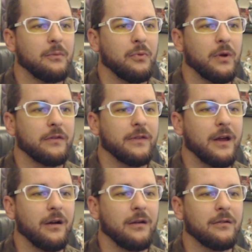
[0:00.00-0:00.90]
Priest
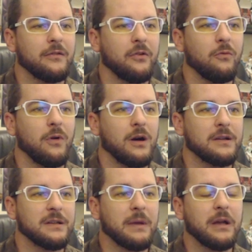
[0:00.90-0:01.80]
there
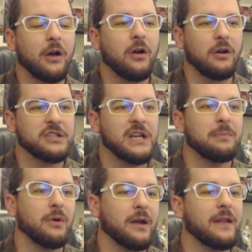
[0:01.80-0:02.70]
to make a card
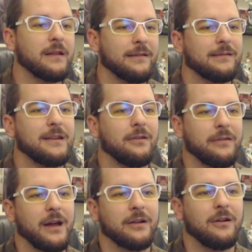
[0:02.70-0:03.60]
cheaper and then steal
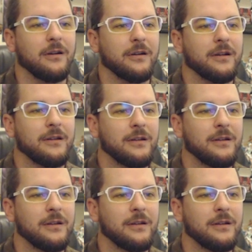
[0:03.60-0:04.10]
that card.